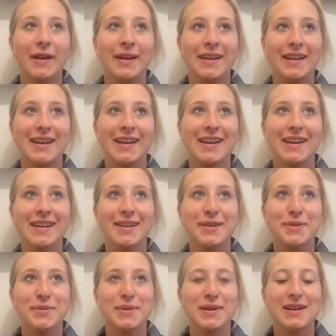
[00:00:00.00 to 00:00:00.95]
Monday
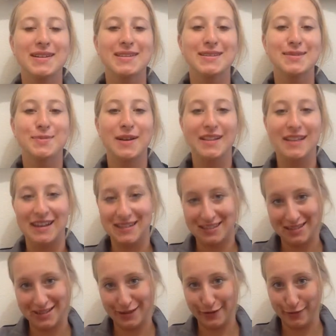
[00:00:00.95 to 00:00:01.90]
was my
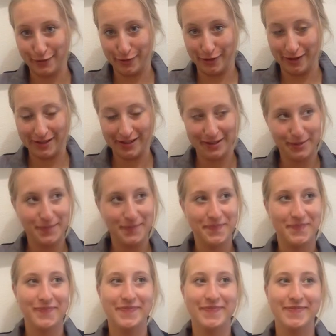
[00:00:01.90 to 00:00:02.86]
last day of work,
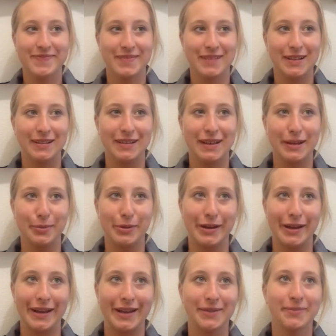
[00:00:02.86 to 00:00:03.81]

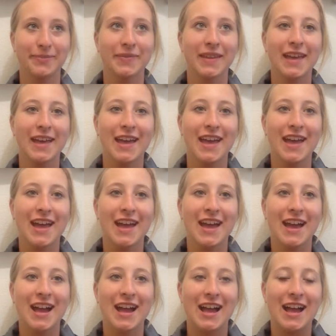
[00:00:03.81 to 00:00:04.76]
Labor Day,
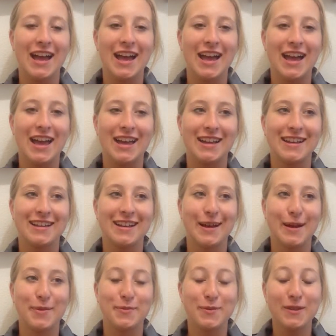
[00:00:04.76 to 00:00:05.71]
and
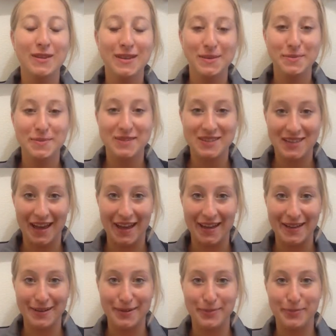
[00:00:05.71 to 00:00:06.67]
I'm really
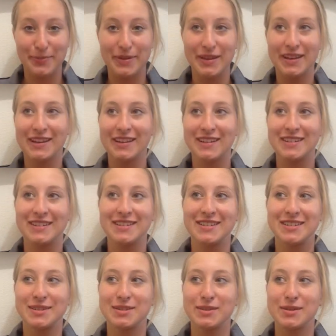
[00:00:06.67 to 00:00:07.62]
upset
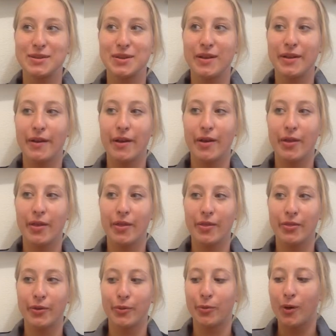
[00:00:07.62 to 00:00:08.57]
because
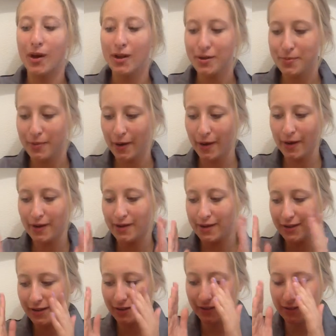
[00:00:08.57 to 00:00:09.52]
the water park